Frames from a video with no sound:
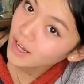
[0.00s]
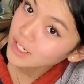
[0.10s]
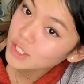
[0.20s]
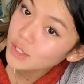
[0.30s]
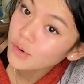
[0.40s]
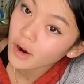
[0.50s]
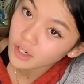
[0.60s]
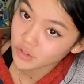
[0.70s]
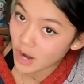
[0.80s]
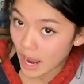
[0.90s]
on to our
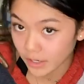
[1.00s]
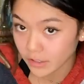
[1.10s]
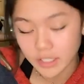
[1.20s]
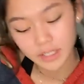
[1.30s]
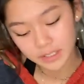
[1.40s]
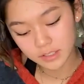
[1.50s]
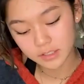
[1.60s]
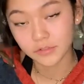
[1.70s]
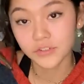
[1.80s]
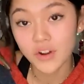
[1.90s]
dry ingredients.
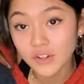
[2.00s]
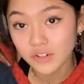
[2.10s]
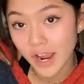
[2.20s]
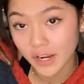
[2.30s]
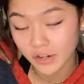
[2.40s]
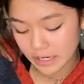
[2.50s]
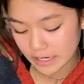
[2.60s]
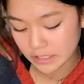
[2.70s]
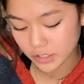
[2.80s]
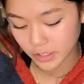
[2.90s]
So for our dry
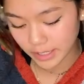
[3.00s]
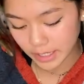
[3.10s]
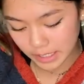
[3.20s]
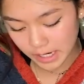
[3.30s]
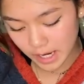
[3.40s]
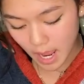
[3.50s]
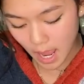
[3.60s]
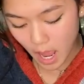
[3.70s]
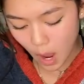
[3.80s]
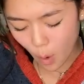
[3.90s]
ingredients, you're gonna need
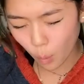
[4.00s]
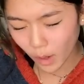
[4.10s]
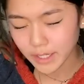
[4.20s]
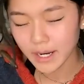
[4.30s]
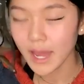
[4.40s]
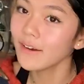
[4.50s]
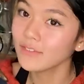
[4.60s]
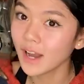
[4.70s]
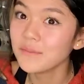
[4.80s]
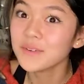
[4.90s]
one and a
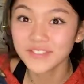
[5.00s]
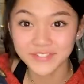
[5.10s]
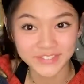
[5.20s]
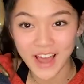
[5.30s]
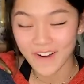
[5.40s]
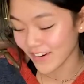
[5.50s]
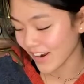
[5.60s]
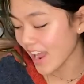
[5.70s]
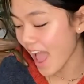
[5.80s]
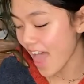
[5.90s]
half cup of
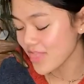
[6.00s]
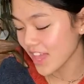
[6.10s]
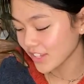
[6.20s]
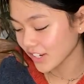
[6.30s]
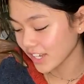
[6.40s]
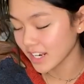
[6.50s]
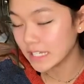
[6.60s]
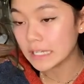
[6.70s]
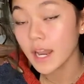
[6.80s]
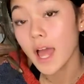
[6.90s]
flour, and then you're gonna
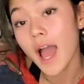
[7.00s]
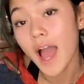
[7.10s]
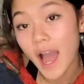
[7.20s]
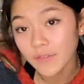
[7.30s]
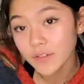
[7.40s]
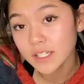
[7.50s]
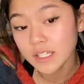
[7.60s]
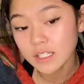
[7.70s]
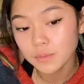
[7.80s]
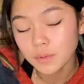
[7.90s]
need half a
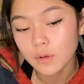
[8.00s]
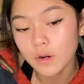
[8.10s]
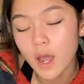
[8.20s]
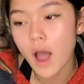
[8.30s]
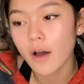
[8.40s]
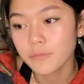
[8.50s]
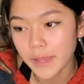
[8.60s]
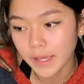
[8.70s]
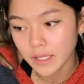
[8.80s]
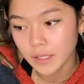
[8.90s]
teaspoon of
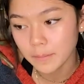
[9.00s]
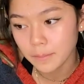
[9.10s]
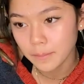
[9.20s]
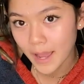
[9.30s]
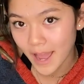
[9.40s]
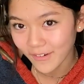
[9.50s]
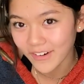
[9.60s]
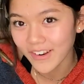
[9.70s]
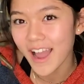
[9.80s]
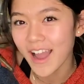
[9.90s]
baking
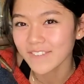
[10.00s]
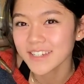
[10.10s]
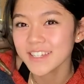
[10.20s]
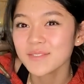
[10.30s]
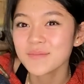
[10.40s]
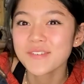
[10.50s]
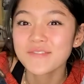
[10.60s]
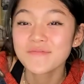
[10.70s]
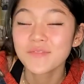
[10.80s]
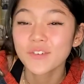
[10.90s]
powder, half a teaspoon
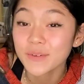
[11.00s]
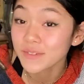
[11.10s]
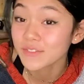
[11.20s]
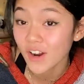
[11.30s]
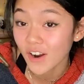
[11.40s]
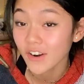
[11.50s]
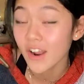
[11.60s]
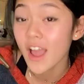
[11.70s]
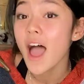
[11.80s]
of cream of tartar,